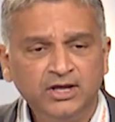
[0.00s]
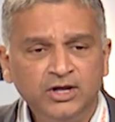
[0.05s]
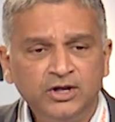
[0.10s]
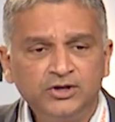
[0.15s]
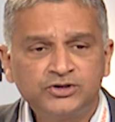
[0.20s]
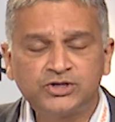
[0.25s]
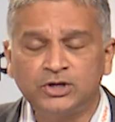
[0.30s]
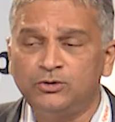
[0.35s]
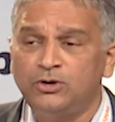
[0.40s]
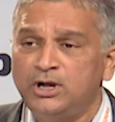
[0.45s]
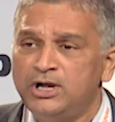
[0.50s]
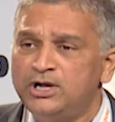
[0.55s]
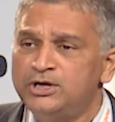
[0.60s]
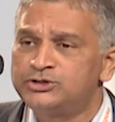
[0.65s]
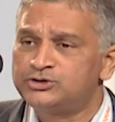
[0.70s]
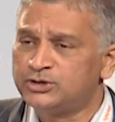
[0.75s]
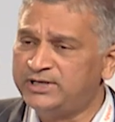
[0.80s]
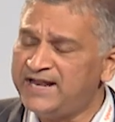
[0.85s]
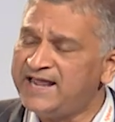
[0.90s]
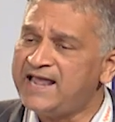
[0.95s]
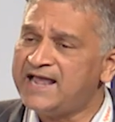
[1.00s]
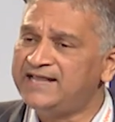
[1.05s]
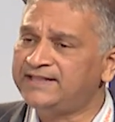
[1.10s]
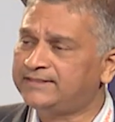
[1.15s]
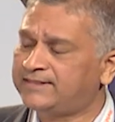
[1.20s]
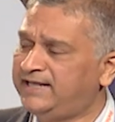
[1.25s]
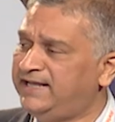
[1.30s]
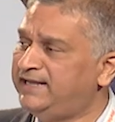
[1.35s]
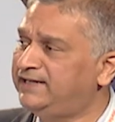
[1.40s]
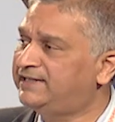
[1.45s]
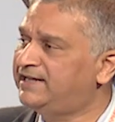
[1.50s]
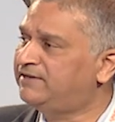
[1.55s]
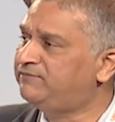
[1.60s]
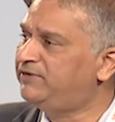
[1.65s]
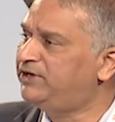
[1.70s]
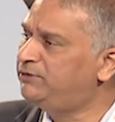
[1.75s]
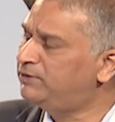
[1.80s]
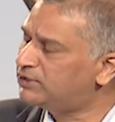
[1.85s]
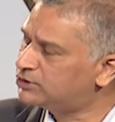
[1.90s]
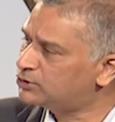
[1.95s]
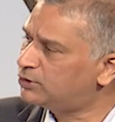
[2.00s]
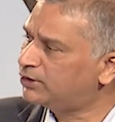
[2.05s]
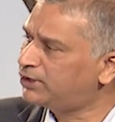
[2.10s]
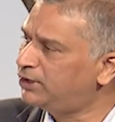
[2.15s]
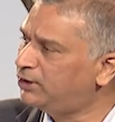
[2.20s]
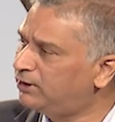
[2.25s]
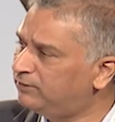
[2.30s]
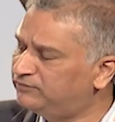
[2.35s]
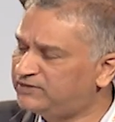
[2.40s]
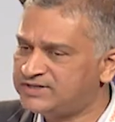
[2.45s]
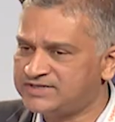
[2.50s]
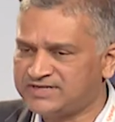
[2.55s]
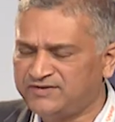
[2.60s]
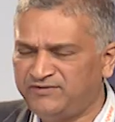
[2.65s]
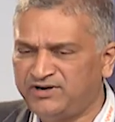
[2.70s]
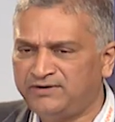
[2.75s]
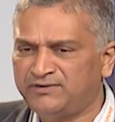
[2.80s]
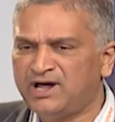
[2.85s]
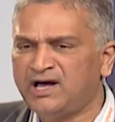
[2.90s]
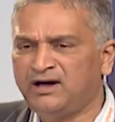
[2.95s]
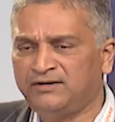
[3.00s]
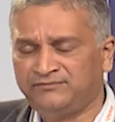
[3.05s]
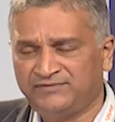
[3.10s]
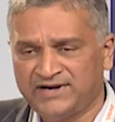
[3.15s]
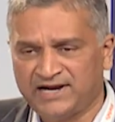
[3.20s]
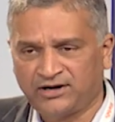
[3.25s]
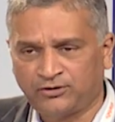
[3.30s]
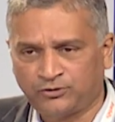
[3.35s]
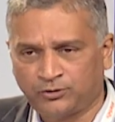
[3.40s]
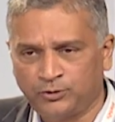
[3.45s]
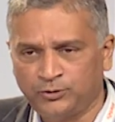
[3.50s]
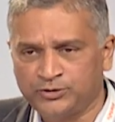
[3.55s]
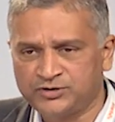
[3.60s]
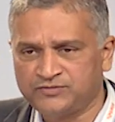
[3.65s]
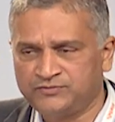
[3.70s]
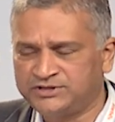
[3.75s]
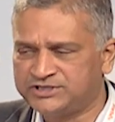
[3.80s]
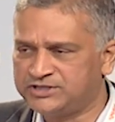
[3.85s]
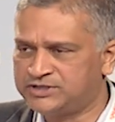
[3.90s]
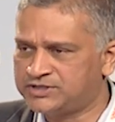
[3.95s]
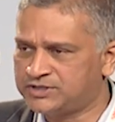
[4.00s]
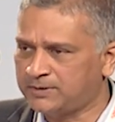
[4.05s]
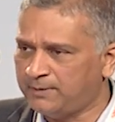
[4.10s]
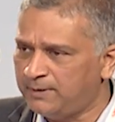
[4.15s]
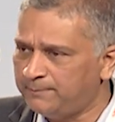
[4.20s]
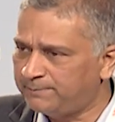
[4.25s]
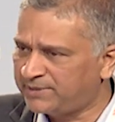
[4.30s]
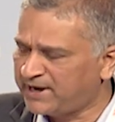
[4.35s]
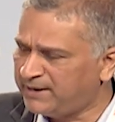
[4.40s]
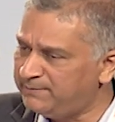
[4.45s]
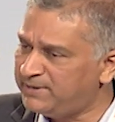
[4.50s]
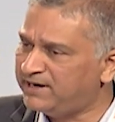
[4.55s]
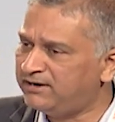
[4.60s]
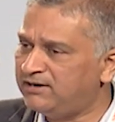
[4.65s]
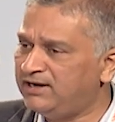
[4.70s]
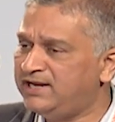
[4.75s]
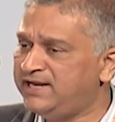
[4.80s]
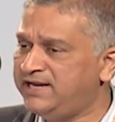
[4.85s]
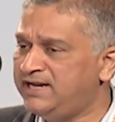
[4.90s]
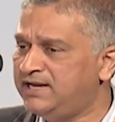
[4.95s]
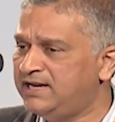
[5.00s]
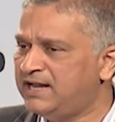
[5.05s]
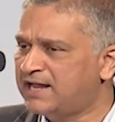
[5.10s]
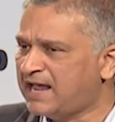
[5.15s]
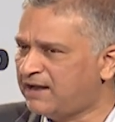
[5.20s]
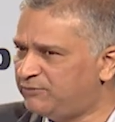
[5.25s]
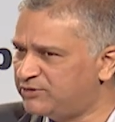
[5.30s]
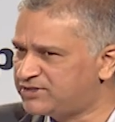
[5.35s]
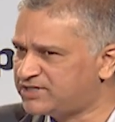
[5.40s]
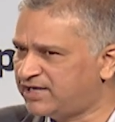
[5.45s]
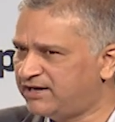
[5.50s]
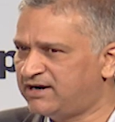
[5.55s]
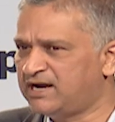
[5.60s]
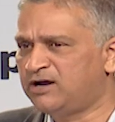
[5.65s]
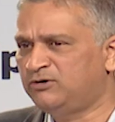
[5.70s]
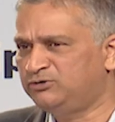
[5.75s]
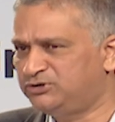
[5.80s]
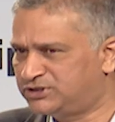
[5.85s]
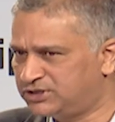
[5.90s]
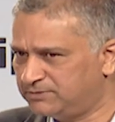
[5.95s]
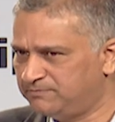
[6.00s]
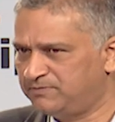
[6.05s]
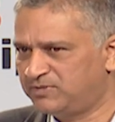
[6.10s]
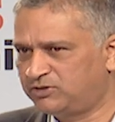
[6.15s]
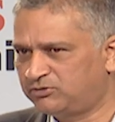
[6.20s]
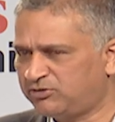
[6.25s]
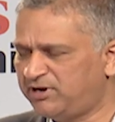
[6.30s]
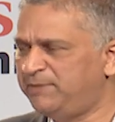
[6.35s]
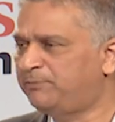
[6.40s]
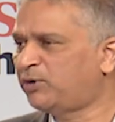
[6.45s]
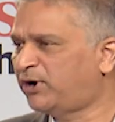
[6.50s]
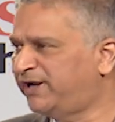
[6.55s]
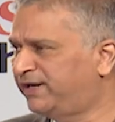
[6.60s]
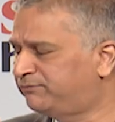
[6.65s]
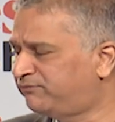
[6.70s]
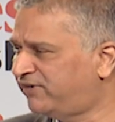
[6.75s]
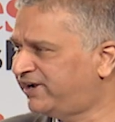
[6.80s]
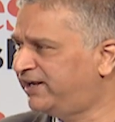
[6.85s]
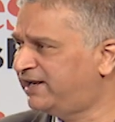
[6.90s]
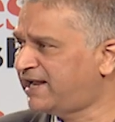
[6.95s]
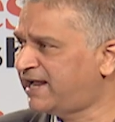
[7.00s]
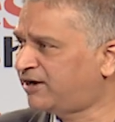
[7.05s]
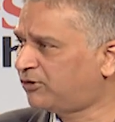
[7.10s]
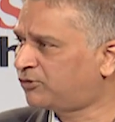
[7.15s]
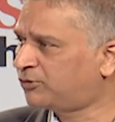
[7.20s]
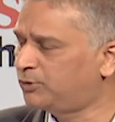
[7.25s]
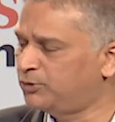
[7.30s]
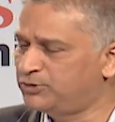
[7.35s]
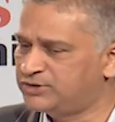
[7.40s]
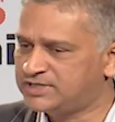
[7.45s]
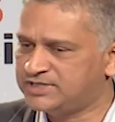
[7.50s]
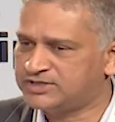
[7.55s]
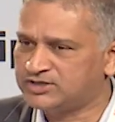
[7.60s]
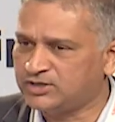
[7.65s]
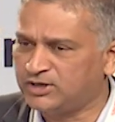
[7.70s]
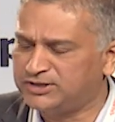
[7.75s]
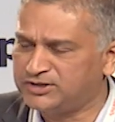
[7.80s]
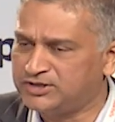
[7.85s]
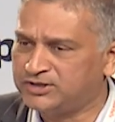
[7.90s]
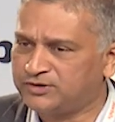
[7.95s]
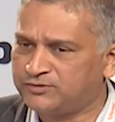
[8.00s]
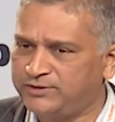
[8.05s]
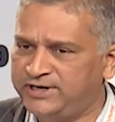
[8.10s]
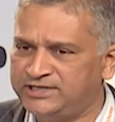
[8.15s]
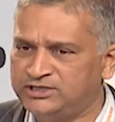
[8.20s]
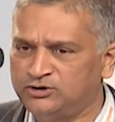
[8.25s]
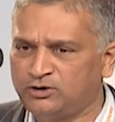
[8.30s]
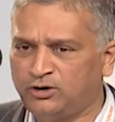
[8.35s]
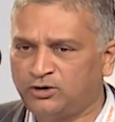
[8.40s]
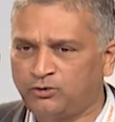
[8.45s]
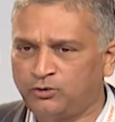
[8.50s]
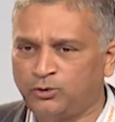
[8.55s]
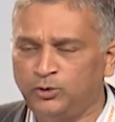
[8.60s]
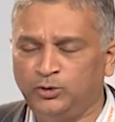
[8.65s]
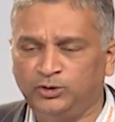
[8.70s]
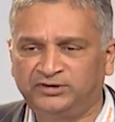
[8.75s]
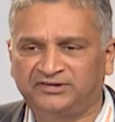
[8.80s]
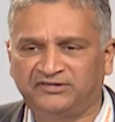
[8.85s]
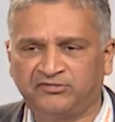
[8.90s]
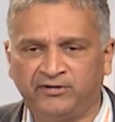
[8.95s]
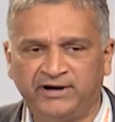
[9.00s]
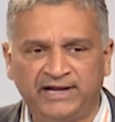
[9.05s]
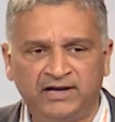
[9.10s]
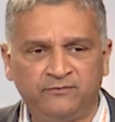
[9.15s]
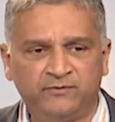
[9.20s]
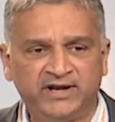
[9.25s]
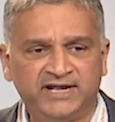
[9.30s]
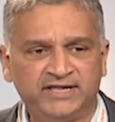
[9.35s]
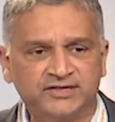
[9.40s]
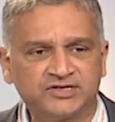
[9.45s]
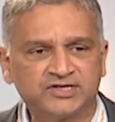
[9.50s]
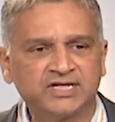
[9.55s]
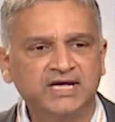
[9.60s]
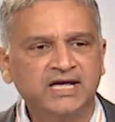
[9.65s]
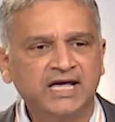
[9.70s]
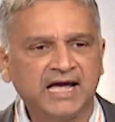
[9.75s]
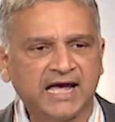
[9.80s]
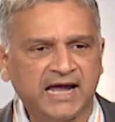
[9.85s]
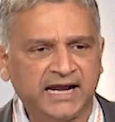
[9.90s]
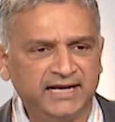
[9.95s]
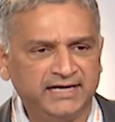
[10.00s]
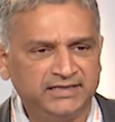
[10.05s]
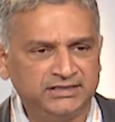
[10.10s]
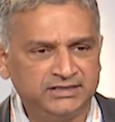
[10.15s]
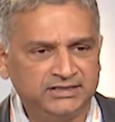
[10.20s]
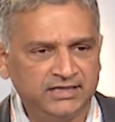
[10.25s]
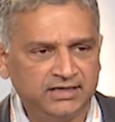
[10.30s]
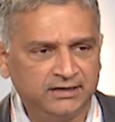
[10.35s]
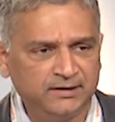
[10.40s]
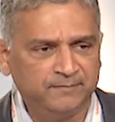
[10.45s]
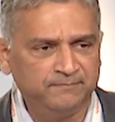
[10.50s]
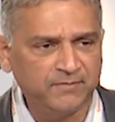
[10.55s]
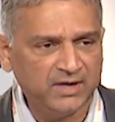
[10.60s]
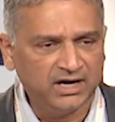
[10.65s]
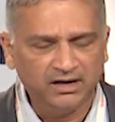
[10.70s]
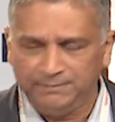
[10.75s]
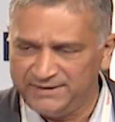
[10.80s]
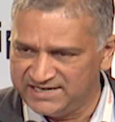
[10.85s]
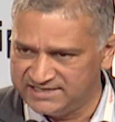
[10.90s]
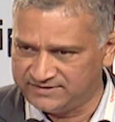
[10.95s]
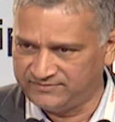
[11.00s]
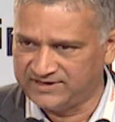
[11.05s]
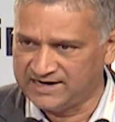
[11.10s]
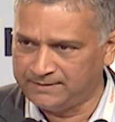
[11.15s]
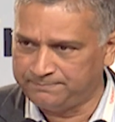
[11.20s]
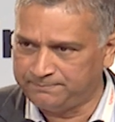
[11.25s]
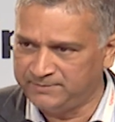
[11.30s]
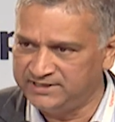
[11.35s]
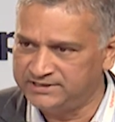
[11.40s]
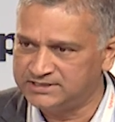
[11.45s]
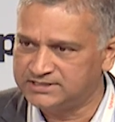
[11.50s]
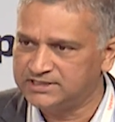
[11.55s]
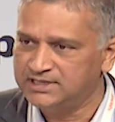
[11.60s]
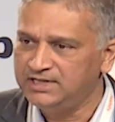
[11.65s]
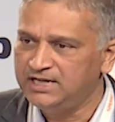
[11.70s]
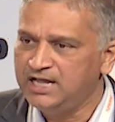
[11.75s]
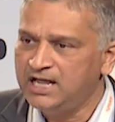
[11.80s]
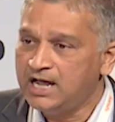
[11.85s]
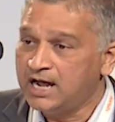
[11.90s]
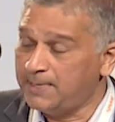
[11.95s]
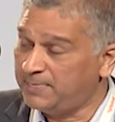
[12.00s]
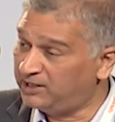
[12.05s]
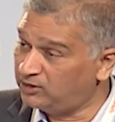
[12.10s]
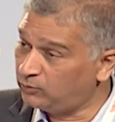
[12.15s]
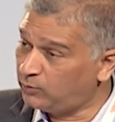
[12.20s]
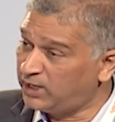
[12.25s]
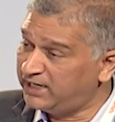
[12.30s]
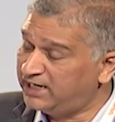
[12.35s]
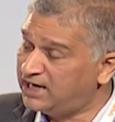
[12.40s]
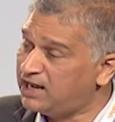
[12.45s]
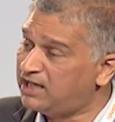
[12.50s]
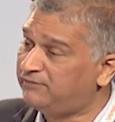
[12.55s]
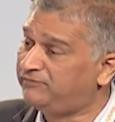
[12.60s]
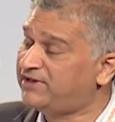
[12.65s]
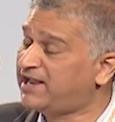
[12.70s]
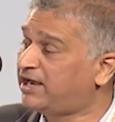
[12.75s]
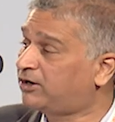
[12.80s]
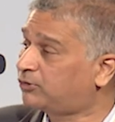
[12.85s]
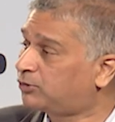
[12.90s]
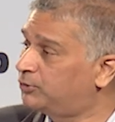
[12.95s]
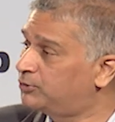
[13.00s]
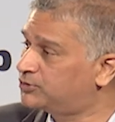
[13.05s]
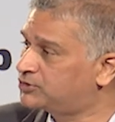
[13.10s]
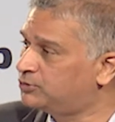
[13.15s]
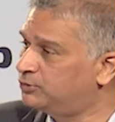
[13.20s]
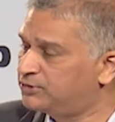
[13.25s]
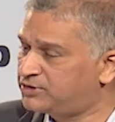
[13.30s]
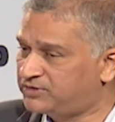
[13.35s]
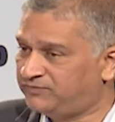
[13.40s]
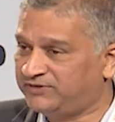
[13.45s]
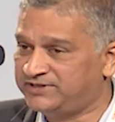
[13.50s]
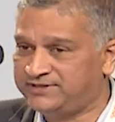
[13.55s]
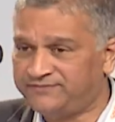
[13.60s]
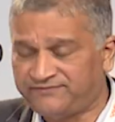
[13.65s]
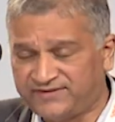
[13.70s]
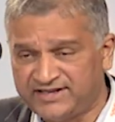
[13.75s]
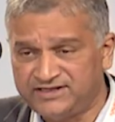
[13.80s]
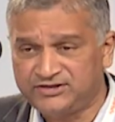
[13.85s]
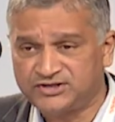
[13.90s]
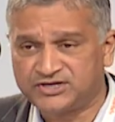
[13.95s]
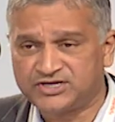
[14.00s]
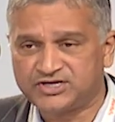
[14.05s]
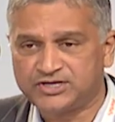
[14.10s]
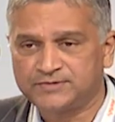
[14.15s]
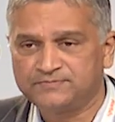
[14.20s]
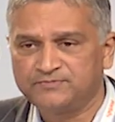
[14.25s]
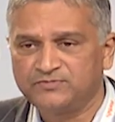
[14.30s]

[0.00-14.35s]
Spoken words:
So today I think that when we're talking of the 7.5 lakh crores, which is primarily, I would say around 3.5 lakh crores is concentrated on roads, railways, and urban development. Another 1.5 lakh crores goes for defense.